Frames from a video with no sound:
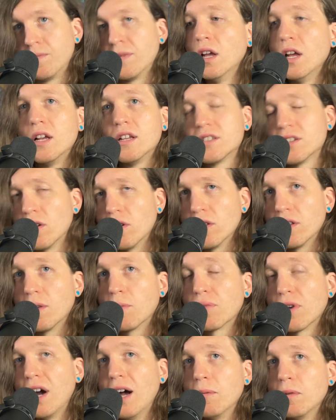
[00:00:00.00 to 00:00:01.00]
So the
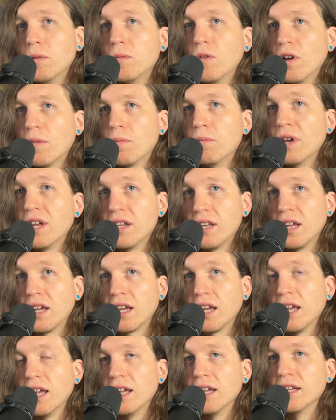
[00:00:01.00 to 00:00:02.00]
problem with
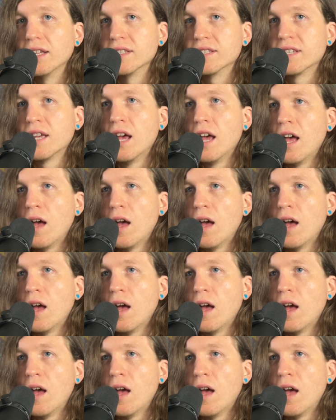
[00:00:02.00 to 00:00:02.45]
bending is,